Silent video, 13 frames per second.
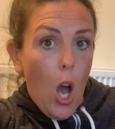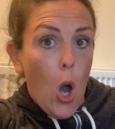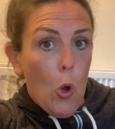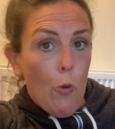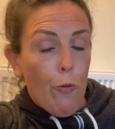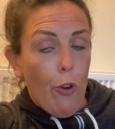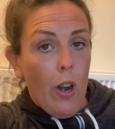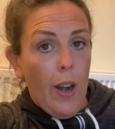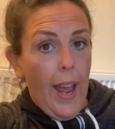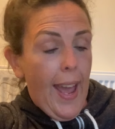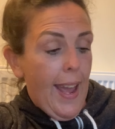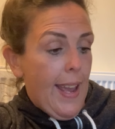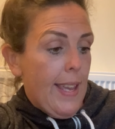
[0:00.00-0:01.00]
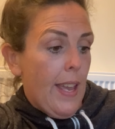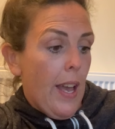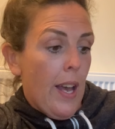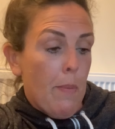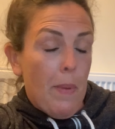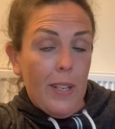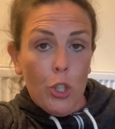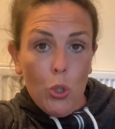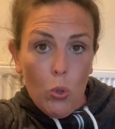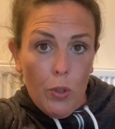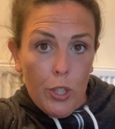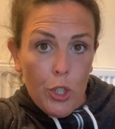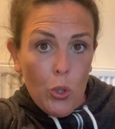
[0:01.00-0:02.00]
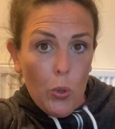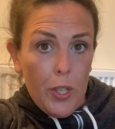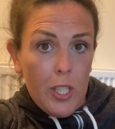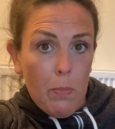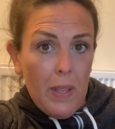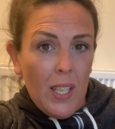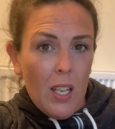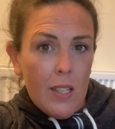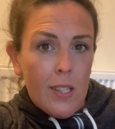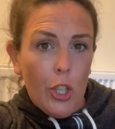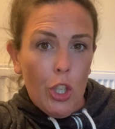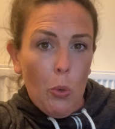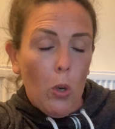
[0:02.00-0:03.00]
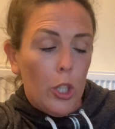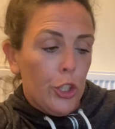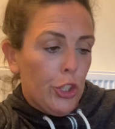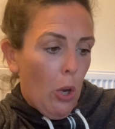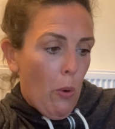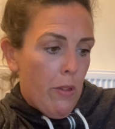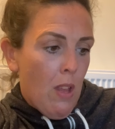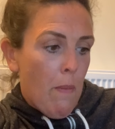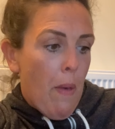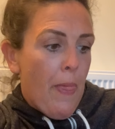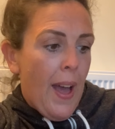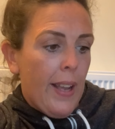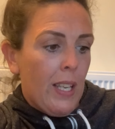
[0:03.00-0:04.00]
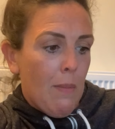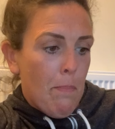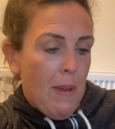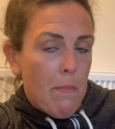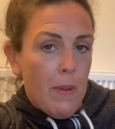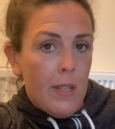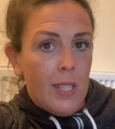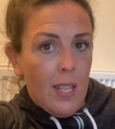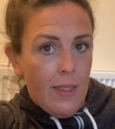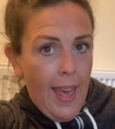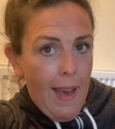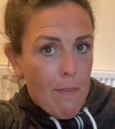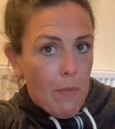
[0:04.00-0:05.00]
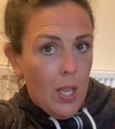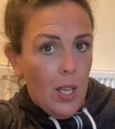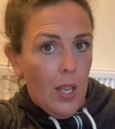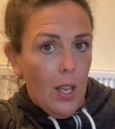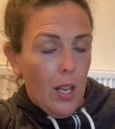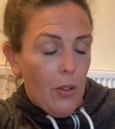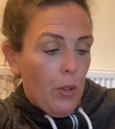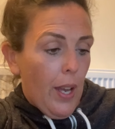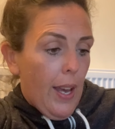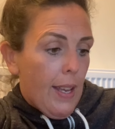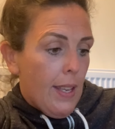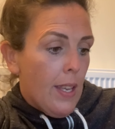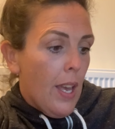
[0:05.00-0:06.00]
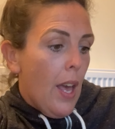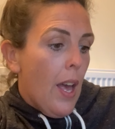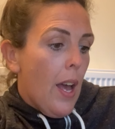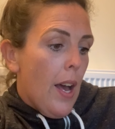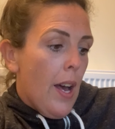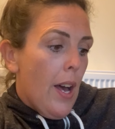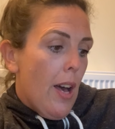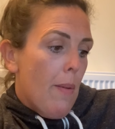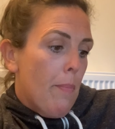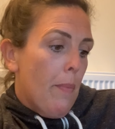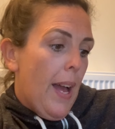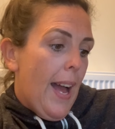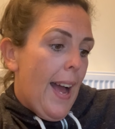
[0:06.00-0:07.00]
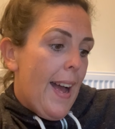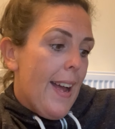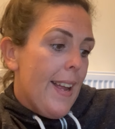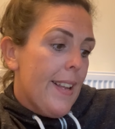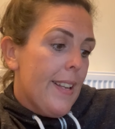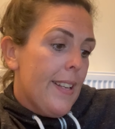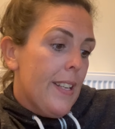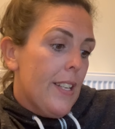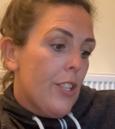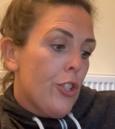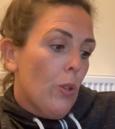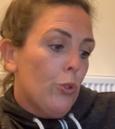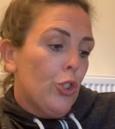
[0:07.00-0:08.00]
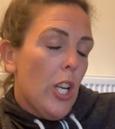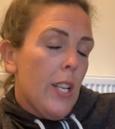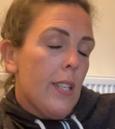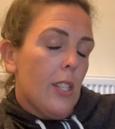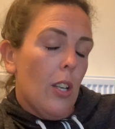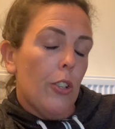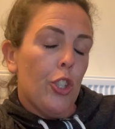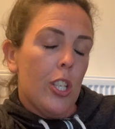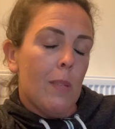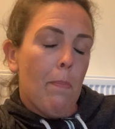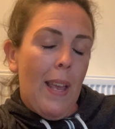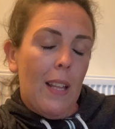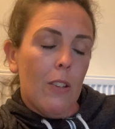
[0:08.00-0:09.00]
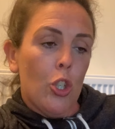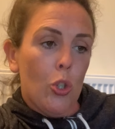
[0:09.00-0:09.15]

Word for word: over a um, insurance choice because you are showing them that commitment to them okay um, so just just make